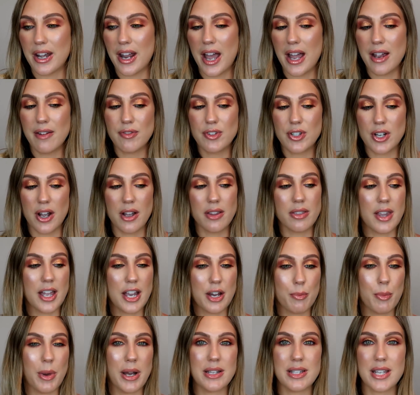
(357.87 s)
I've done
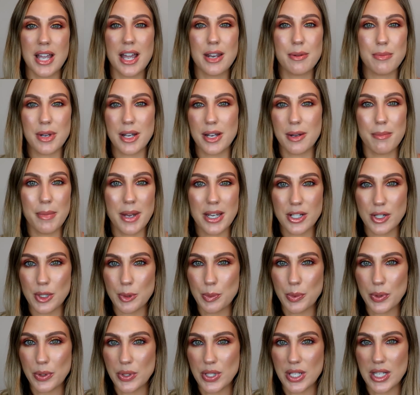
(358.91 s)
like my 10 minute
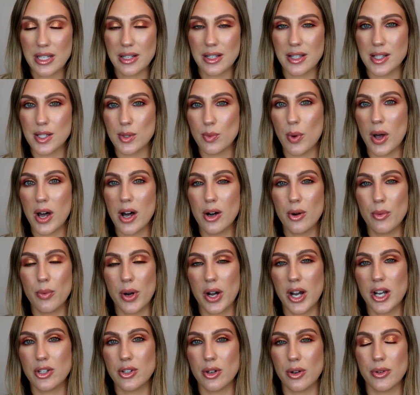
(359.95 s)
makeup routine as well where
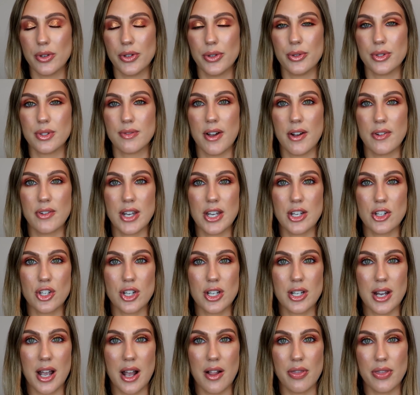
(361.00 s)
I don't use
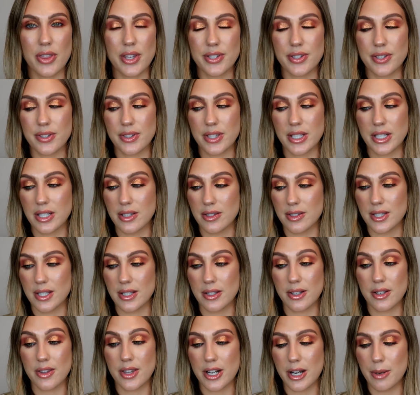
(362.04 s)
foundation and this is the
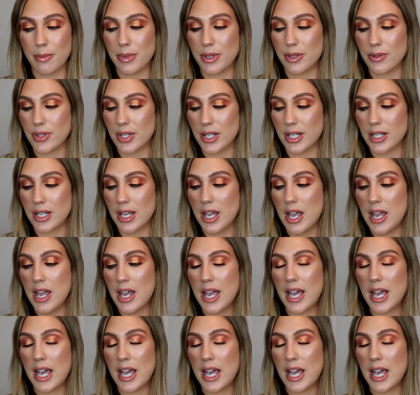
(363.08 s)
concealer that I'm using.